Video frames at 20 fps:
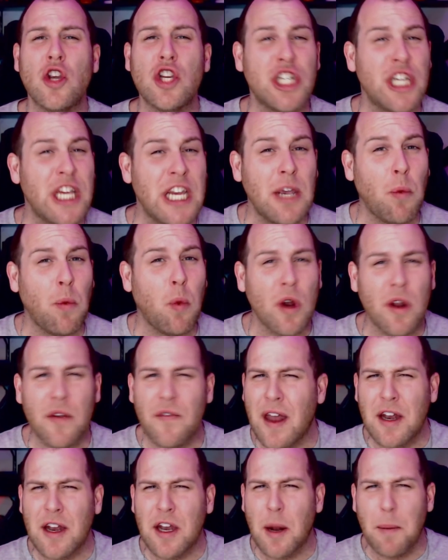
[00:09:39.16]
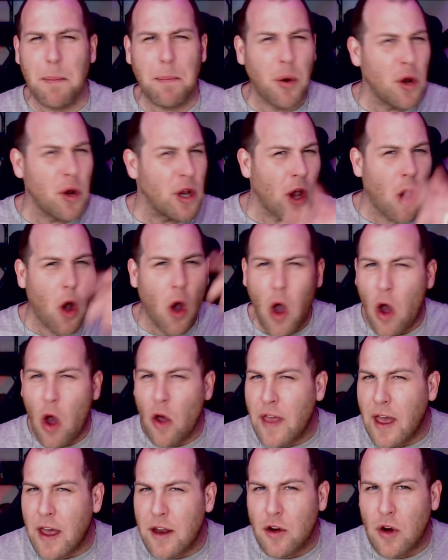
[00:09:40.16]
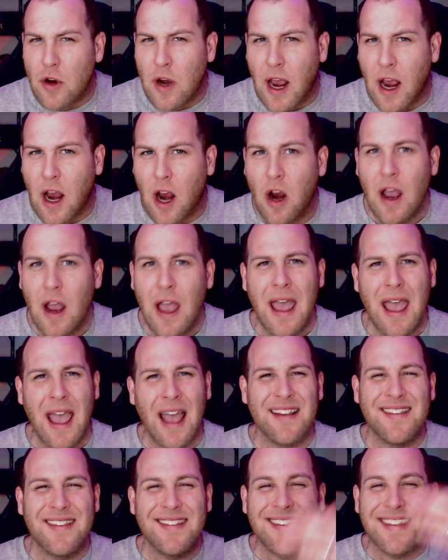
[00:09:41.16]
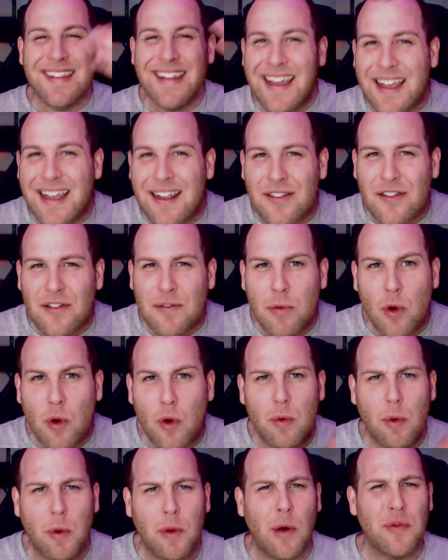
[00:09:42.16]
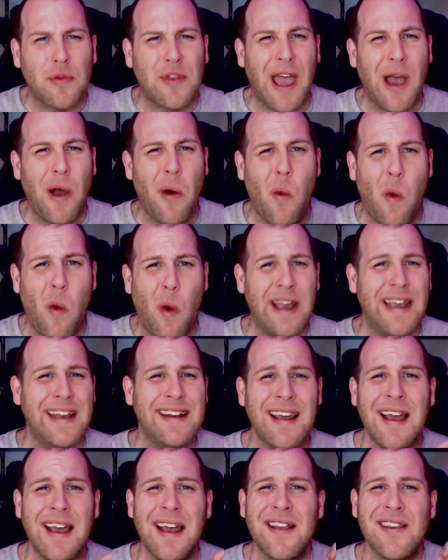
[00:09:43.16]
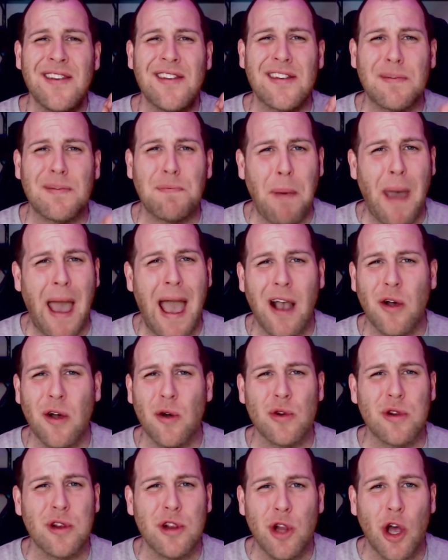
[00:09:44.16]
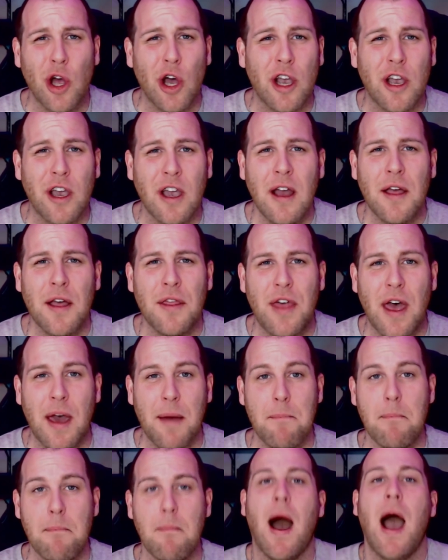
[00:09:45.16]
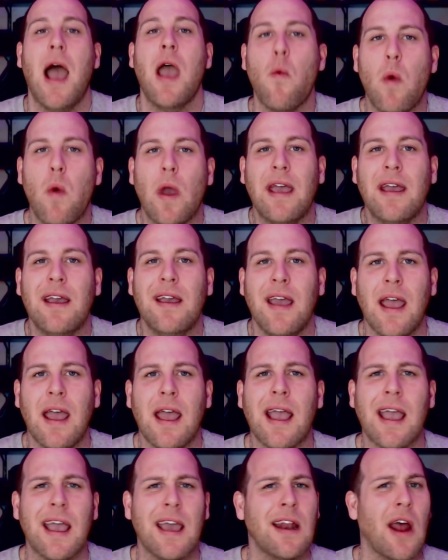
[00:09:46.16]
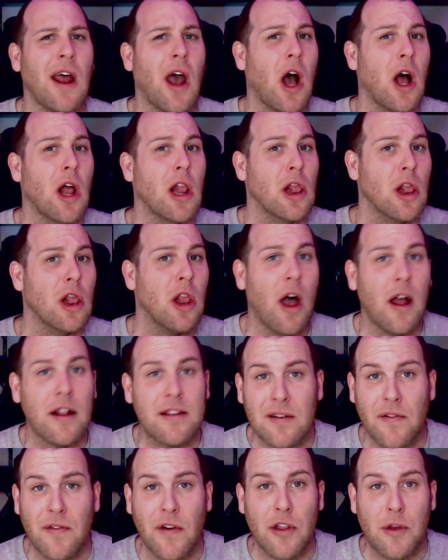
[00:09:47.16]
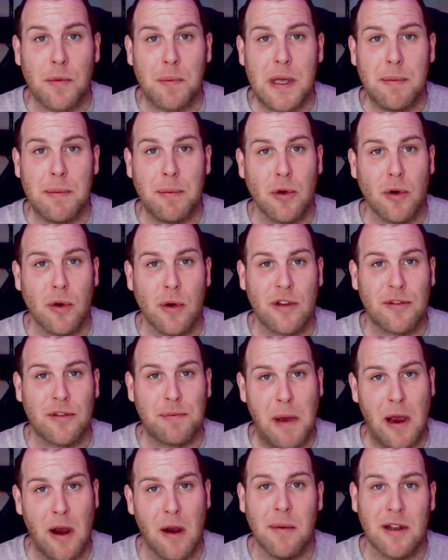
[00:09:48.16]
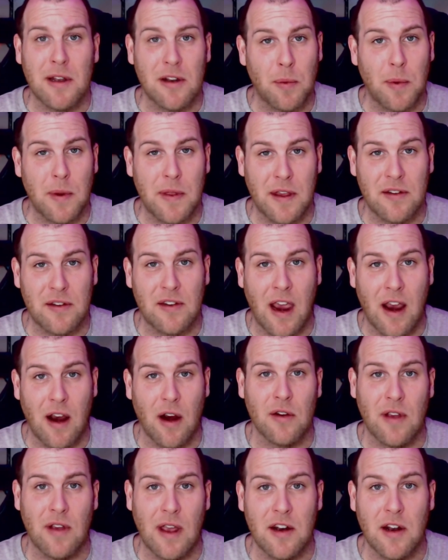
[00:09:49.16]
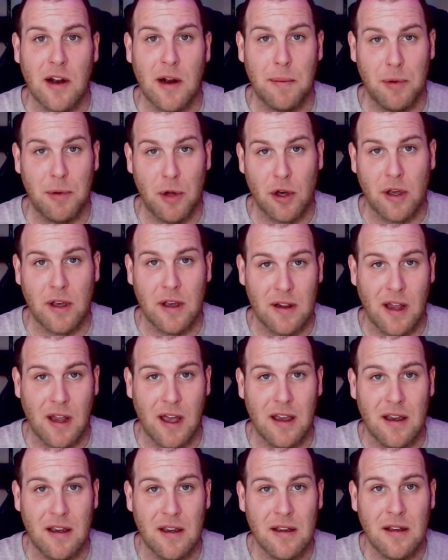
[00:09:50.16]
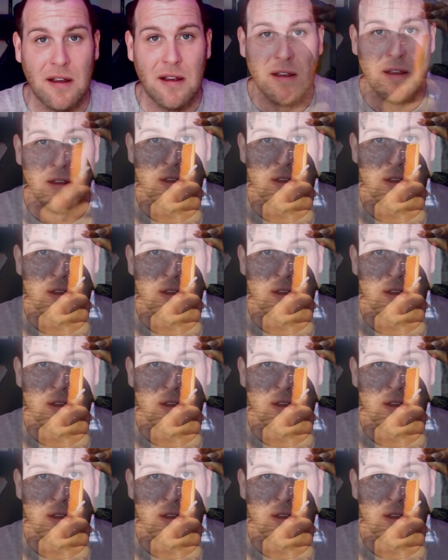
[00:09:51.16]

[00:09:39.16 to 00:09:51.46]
she would have ended up putting all that in her hair and slick it smooth without that white spackled look that my wig and lots of other people who experimented with this hair ended up looking like.